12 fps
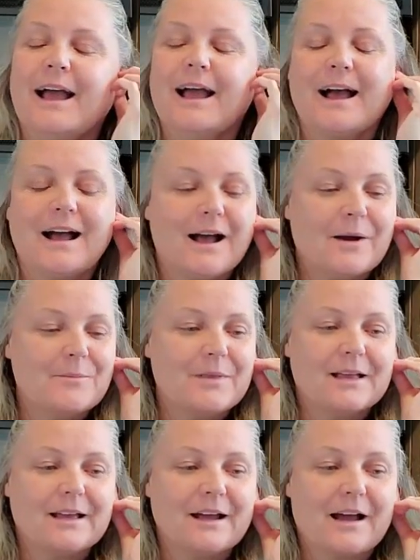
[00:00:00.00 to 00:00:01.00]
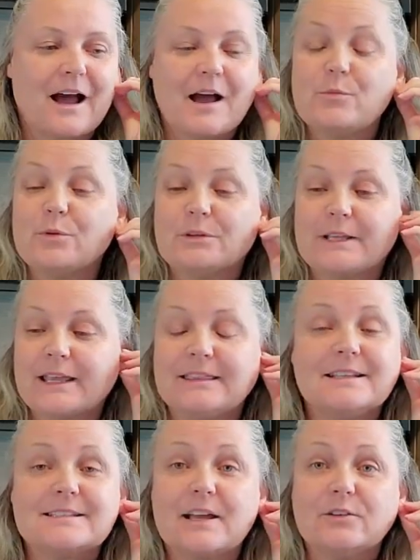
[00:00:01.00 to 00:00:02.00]
Um, I will get
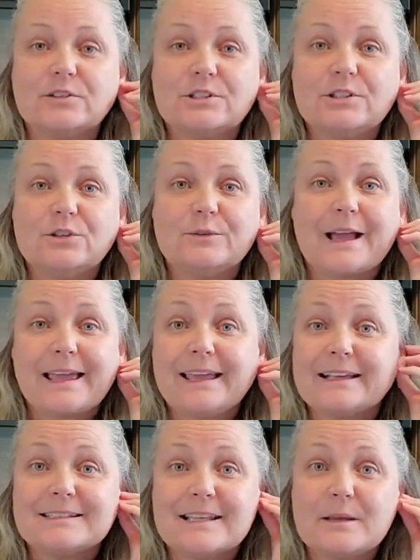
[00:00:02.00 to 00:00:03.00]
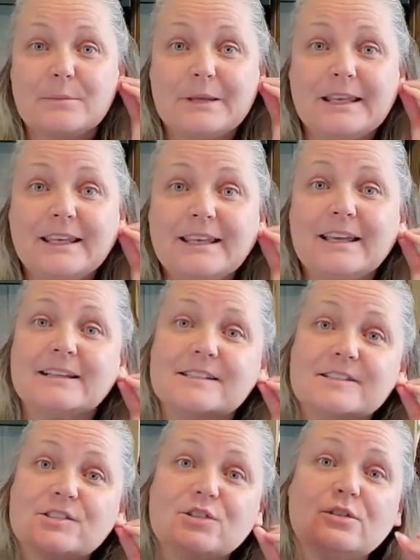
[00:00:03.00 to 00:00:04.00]
this out to you ASAP
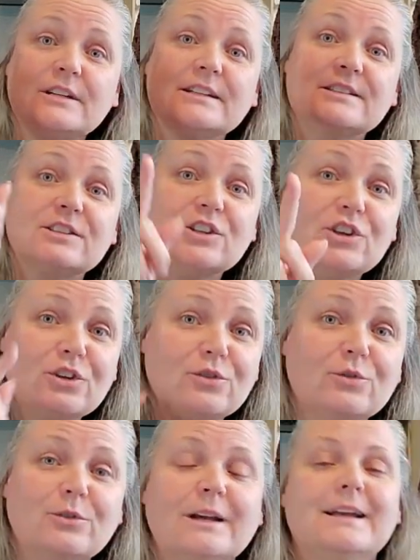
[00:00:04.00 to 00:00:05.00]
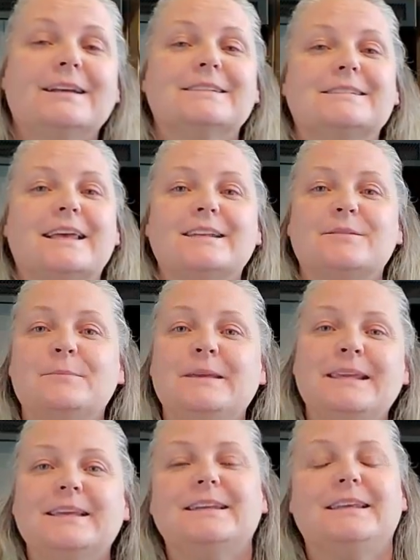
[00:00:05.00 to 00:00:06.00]
as soon as you send
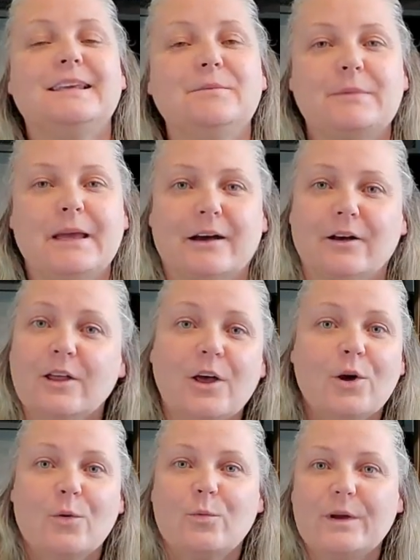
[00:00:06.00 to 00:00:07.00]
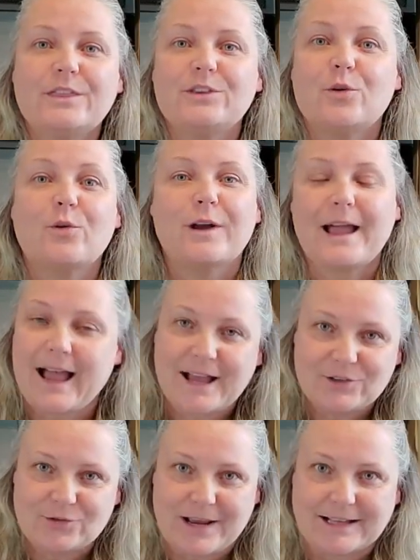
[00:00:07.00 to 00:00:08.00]
me an email with your
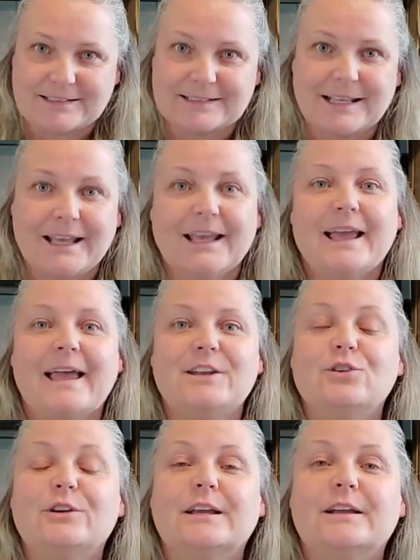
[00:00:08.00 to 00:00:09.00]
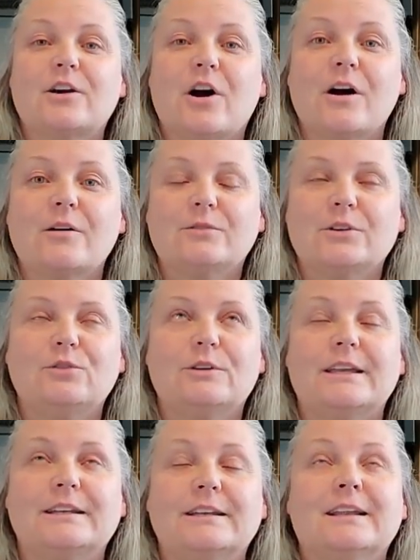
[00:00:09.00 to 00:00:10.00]
address. And you can, com you
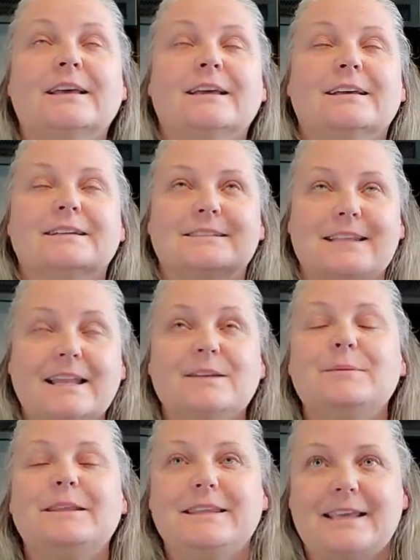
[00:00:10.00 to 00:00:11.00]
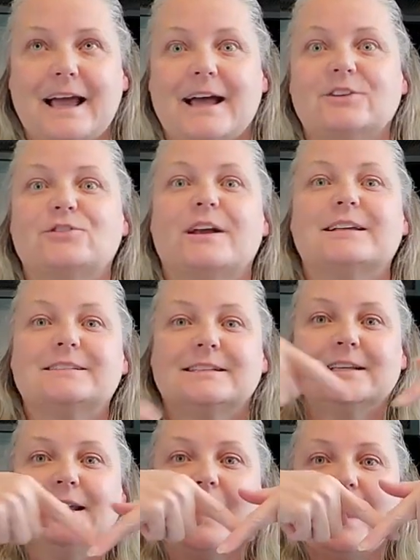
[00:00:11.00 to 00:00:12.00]
can send me the address
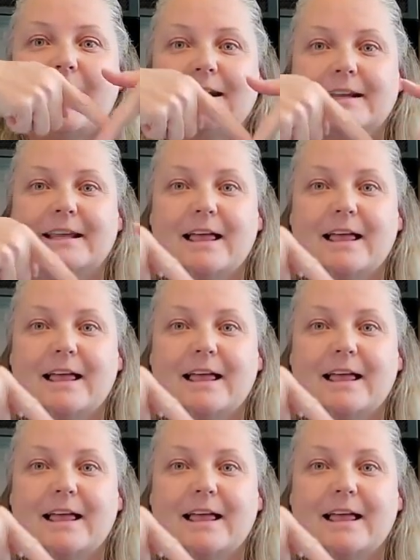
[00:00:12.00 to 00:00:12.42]
at